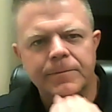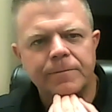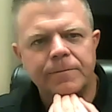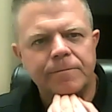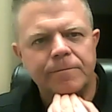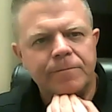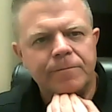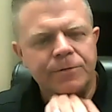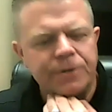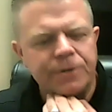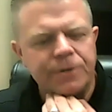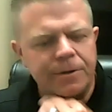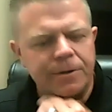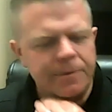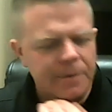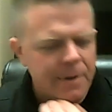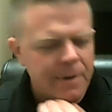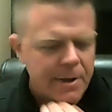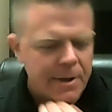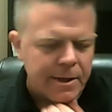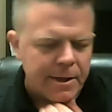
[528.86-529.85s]
Sure.
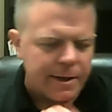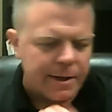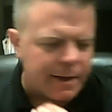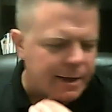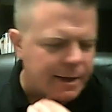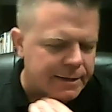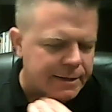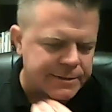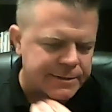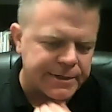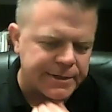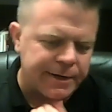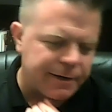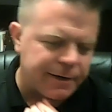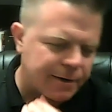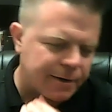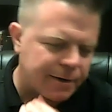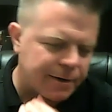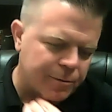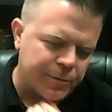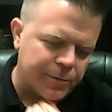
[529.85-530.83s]

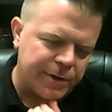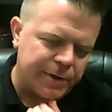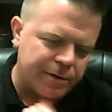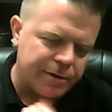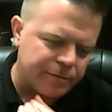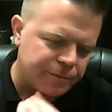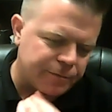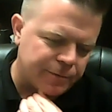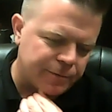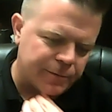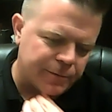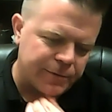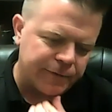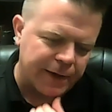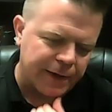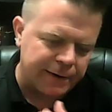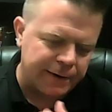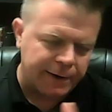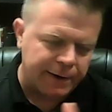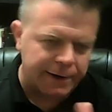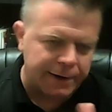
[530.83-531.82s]
Senior, we've
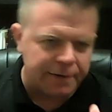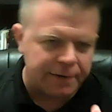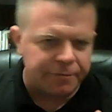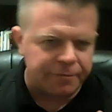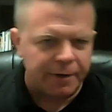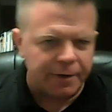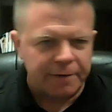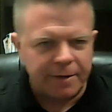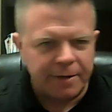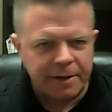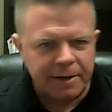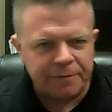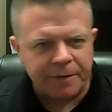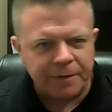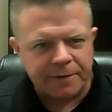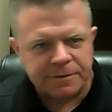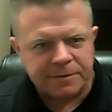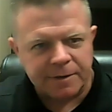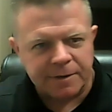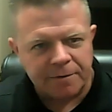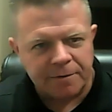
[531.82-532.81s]
got 95,
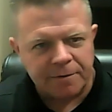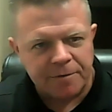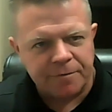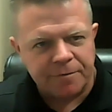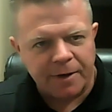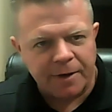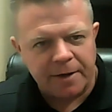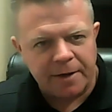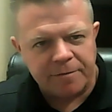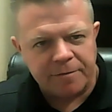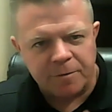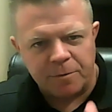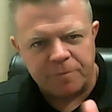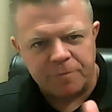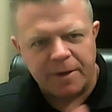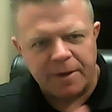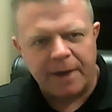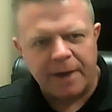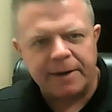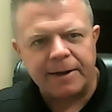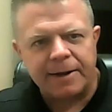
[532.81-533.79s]
85, 75, and we've
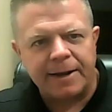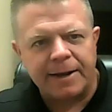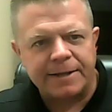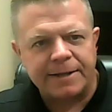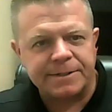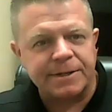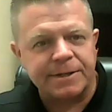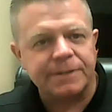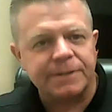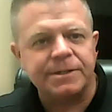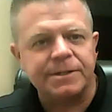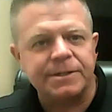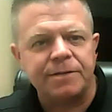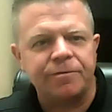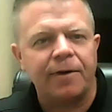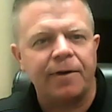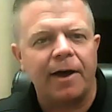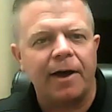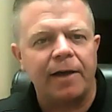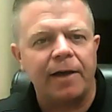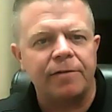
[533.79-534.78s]
added a
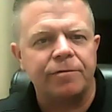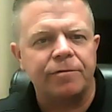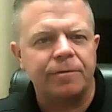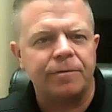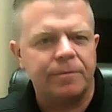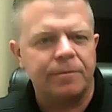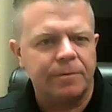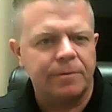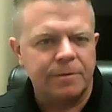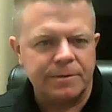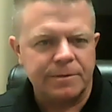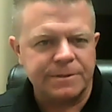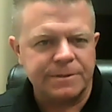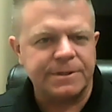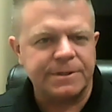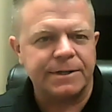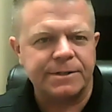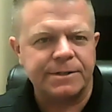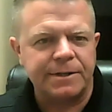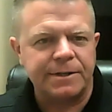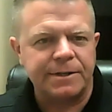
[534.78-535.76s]
65,
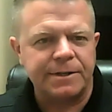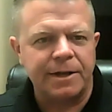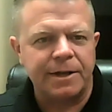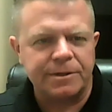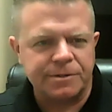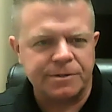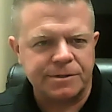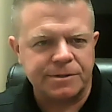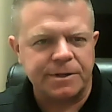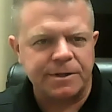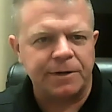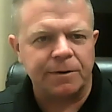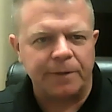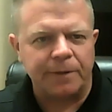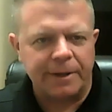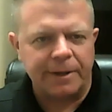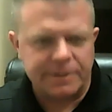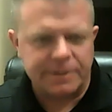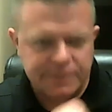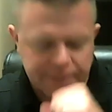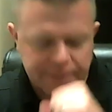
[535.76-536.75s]
60-inch senior
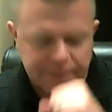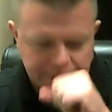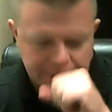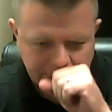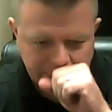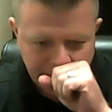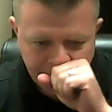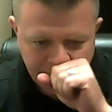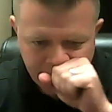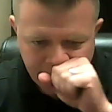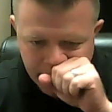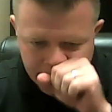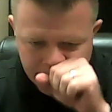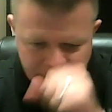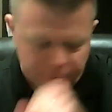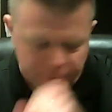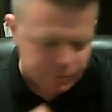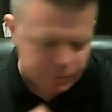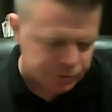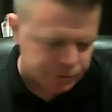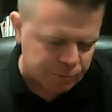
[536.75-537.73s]
length stick. It
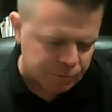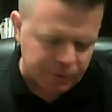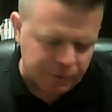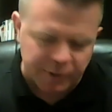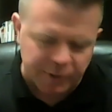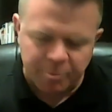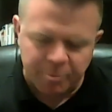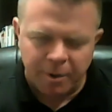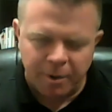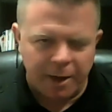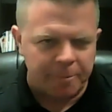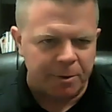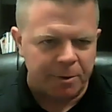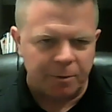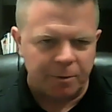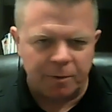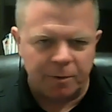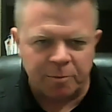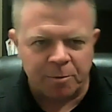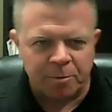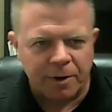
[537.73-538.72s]
was really popular
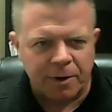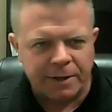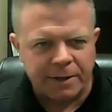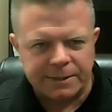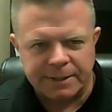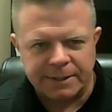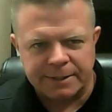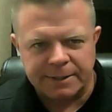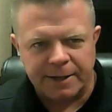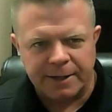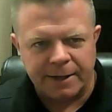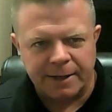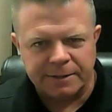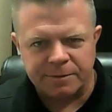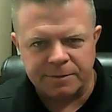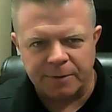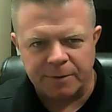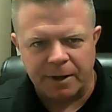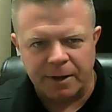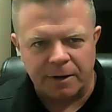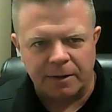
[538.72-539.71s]
with Project X.
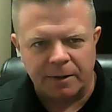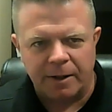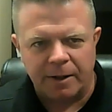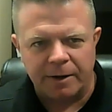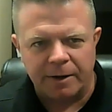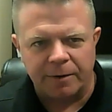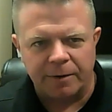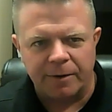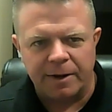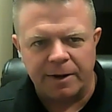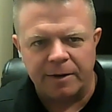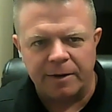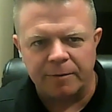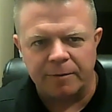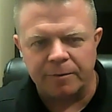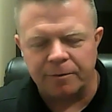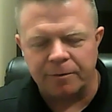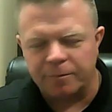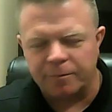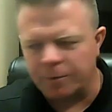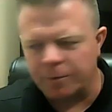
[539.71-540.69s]
We got a lot of great
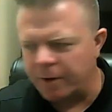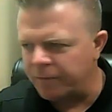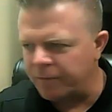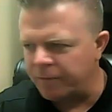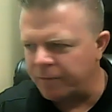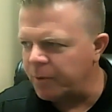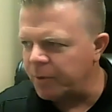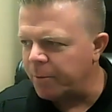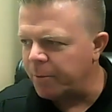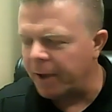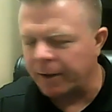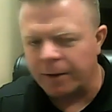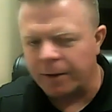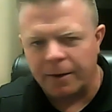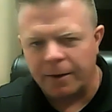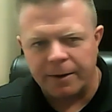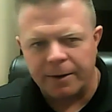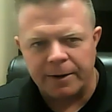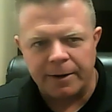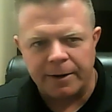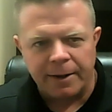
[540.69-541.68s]
feedback
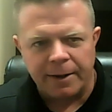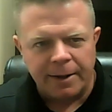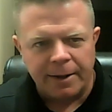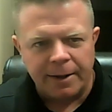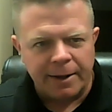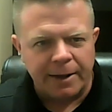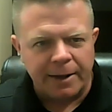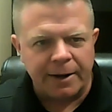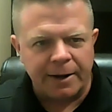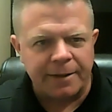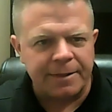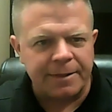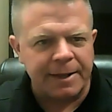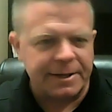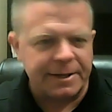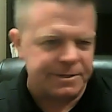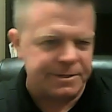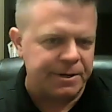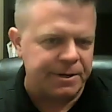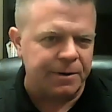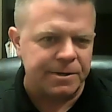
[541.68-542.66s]
on it, and I think
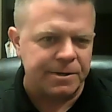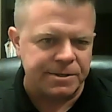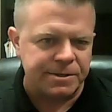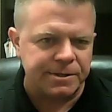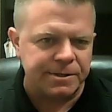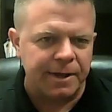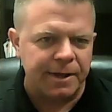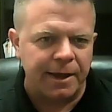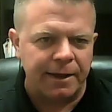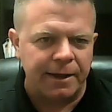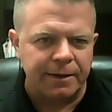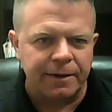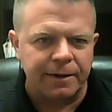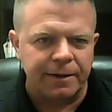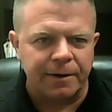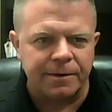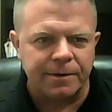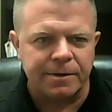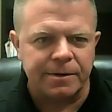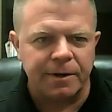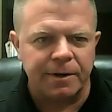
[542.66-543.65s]
it's here to stay in
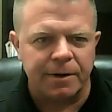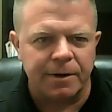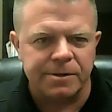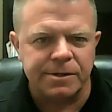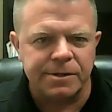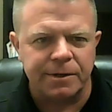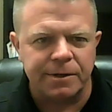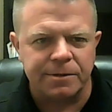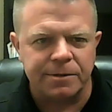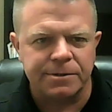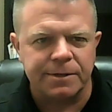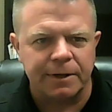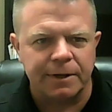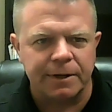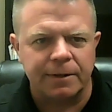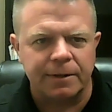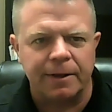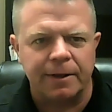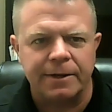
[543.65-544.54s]
our senior stick lines